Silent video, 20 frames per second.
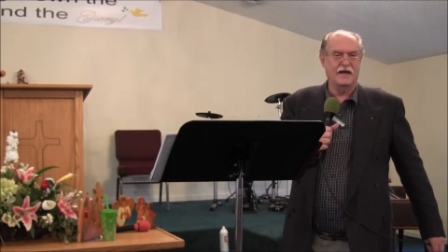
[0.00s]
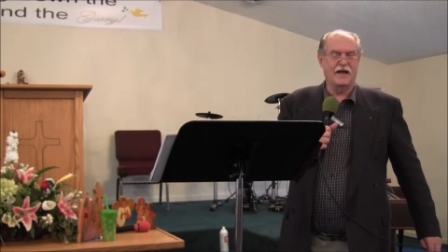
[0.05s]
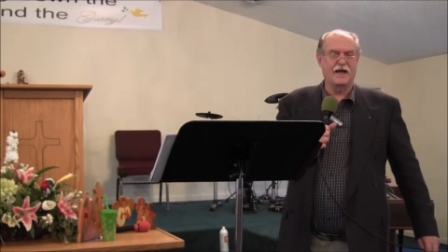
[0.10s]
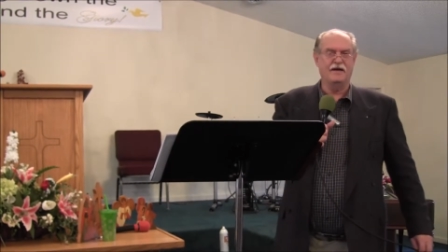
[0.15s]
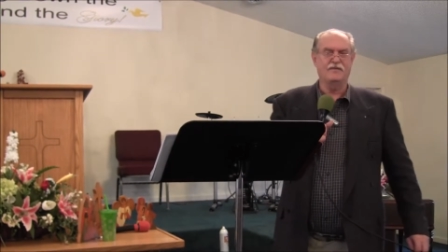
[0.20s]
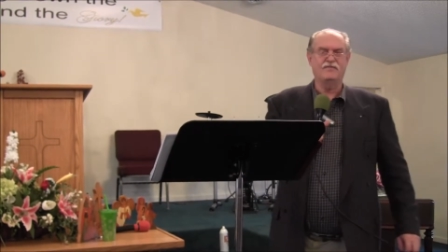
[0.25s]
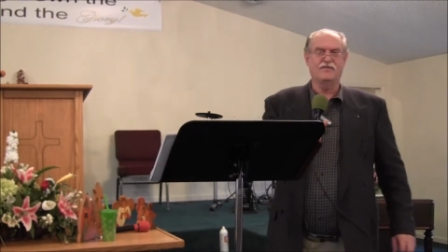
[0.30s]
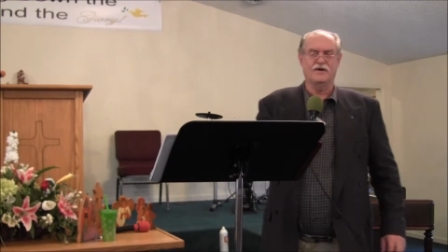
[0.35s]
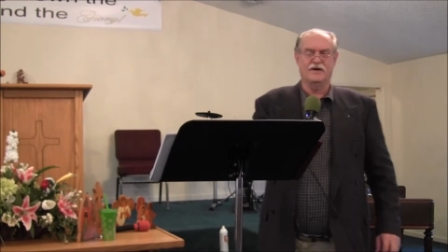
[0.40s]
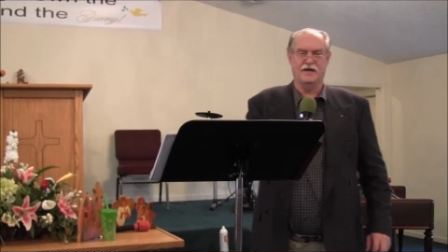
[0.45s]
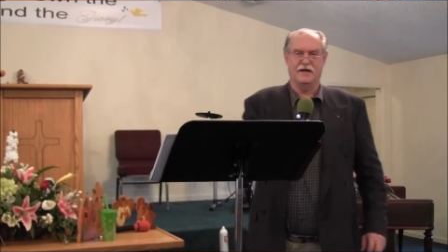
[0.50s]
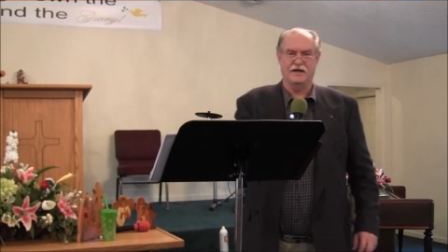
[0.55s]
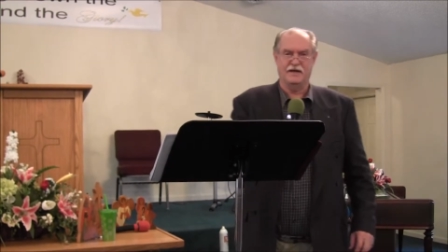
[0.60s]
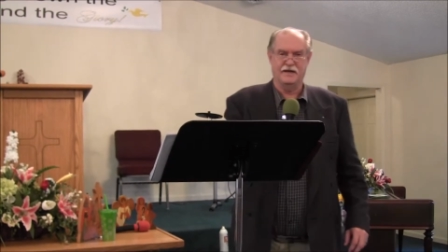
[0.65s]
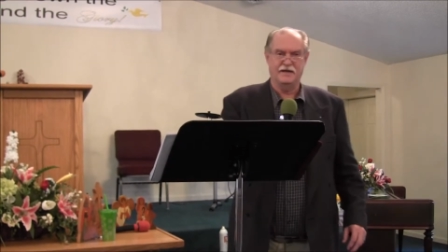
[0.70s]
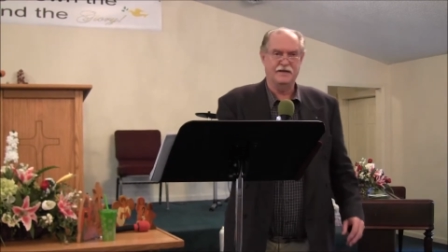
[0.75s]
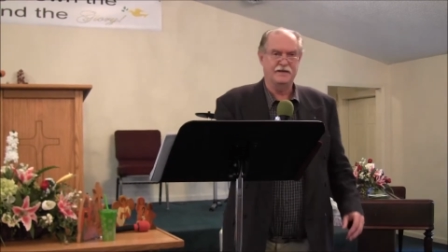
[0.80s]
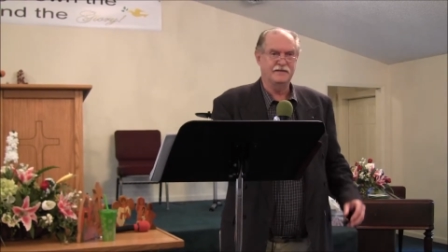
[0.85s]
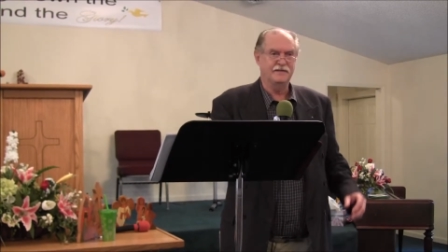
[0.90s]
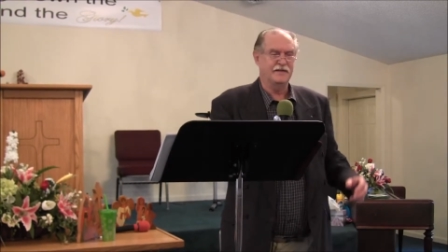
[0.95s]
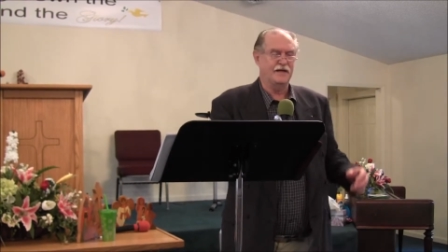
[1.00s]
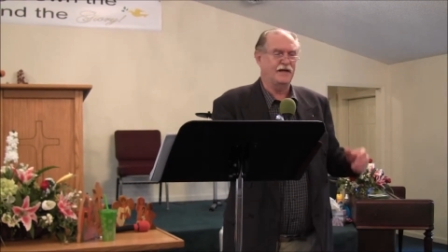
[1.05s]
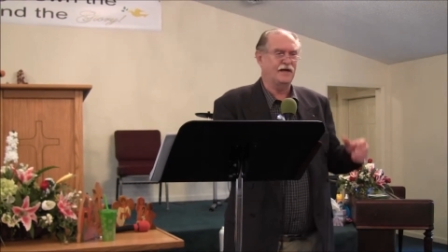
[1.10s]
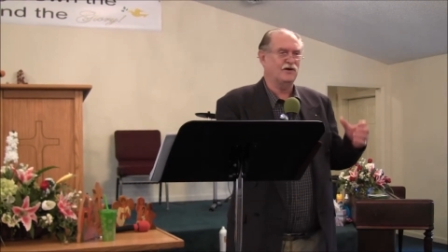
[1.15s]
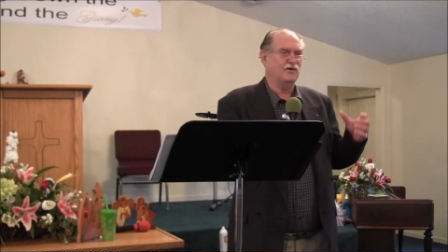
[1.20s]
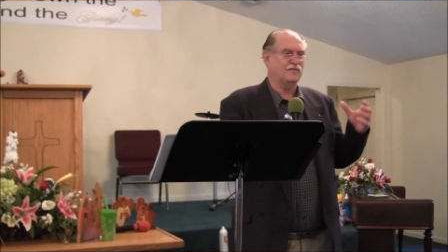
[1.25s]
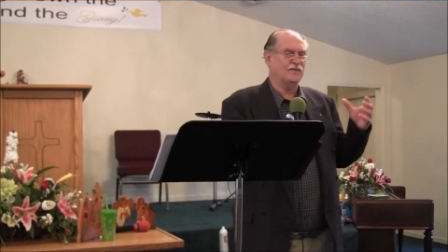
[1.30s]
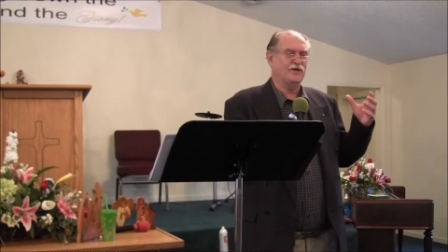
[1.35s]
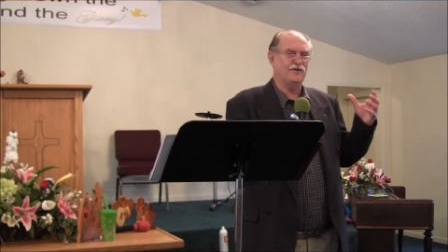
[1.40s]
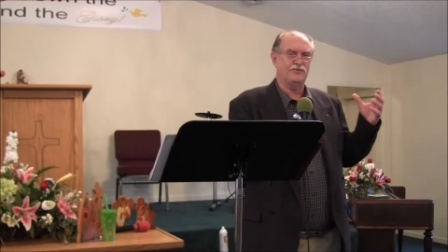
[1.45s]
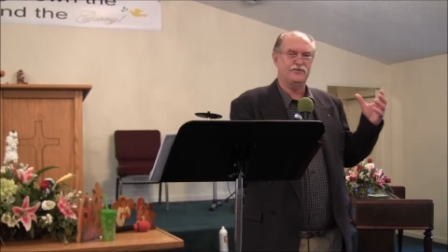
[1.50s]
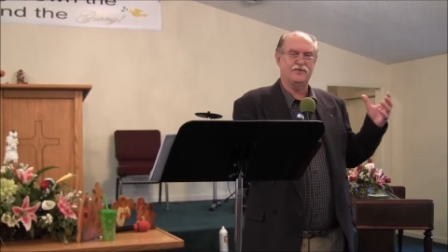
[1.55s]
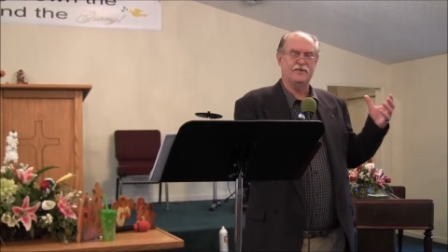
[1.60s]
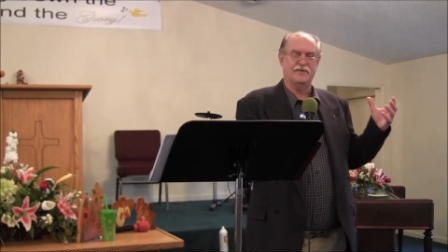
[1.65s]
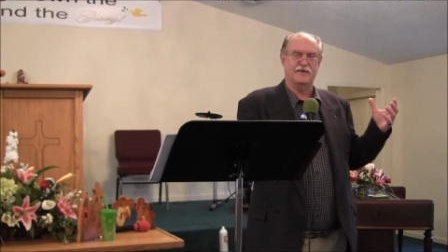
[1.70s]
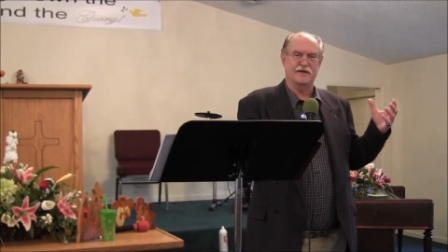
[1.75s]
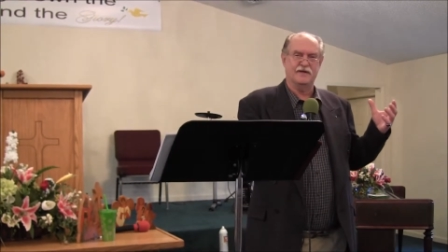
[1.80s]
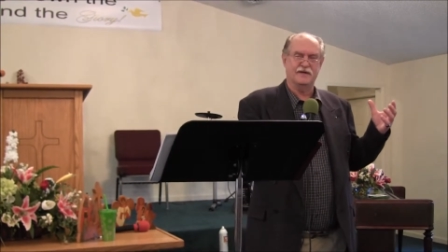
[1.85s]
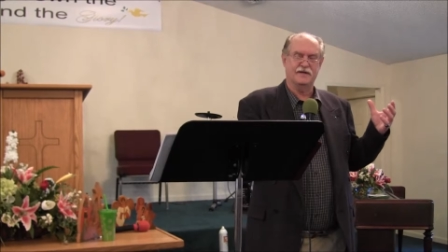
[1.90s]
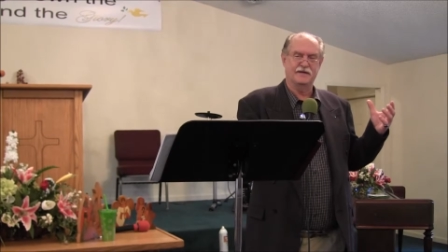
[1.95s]
Every day to help me
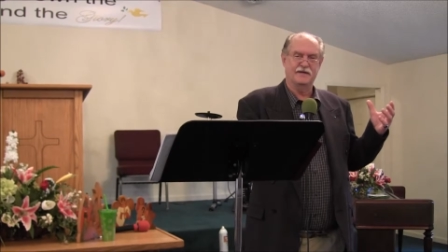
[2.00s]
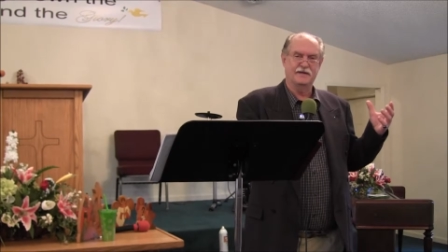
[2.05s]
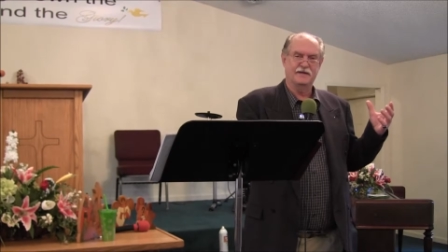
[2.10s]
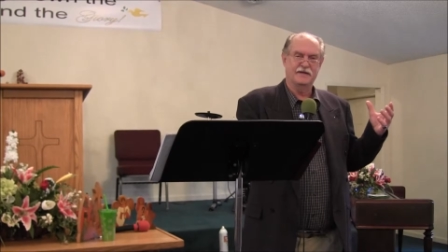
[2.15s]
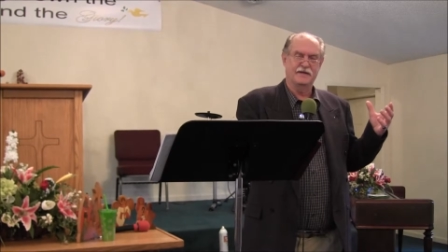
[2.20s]
through it.